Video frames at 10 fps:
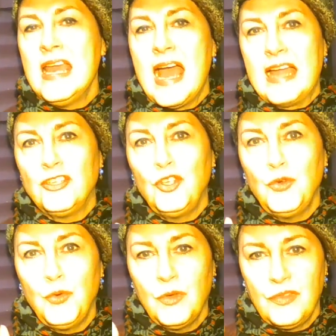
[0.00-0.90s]
and
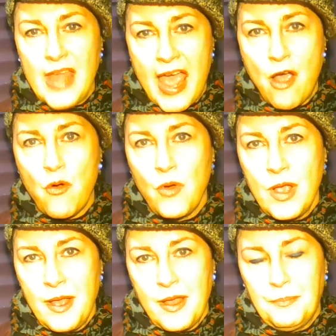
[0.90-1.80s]
you now
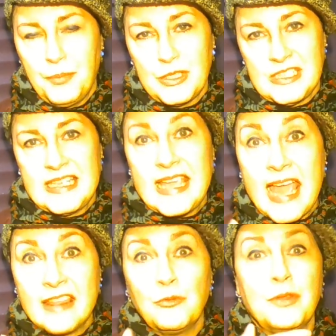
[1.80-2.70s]
put it
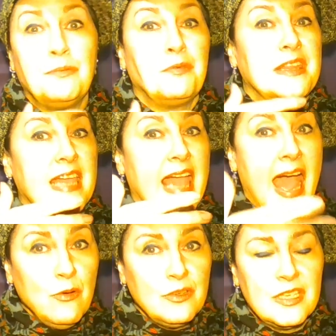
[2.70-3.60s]
together with breathing
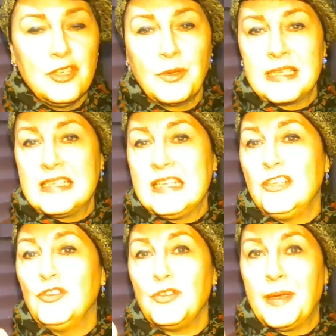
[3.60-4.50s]
out and you
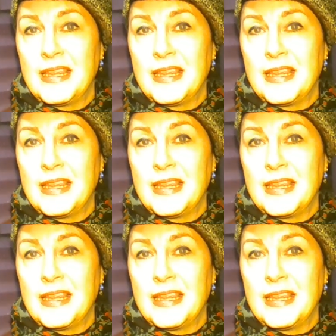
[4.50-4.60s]
continue doing